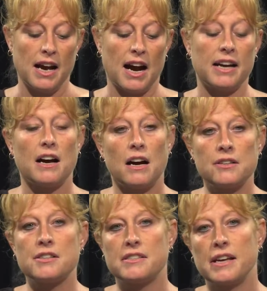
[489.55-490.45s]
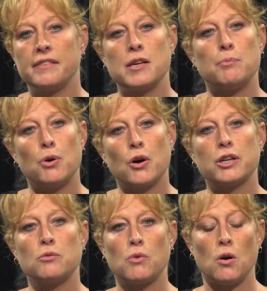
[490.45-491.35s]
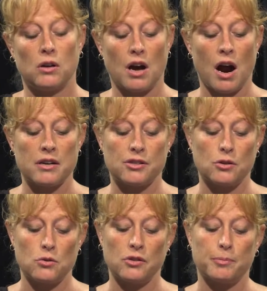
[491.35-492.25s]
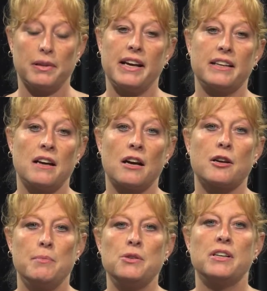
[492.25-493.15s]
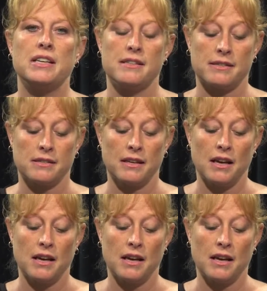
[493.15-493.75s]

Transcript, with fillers: I understand the important role our schools play in our communities.